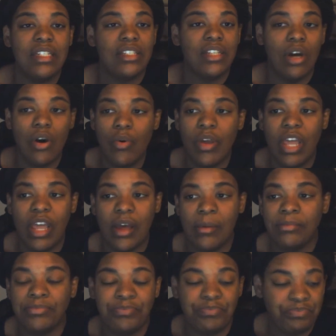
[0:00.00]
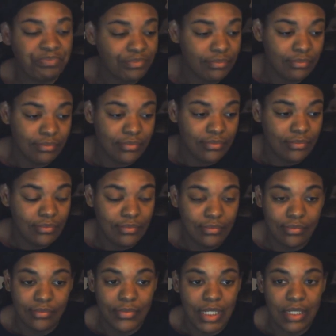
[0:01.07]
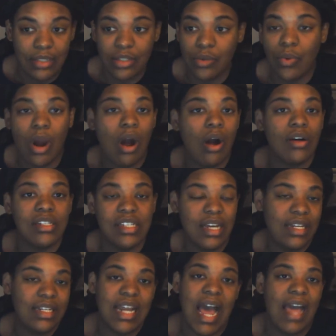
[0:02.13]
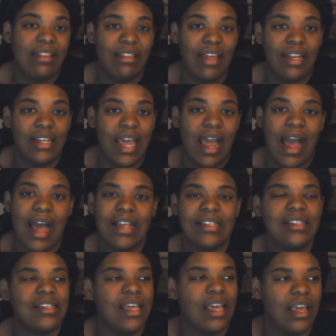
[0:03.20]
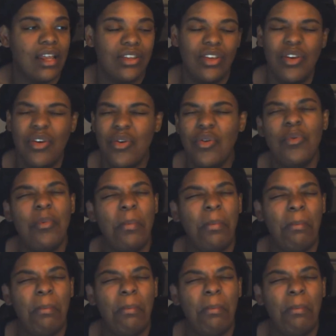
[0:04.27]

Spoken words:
told him the wrong son died that day. I said, you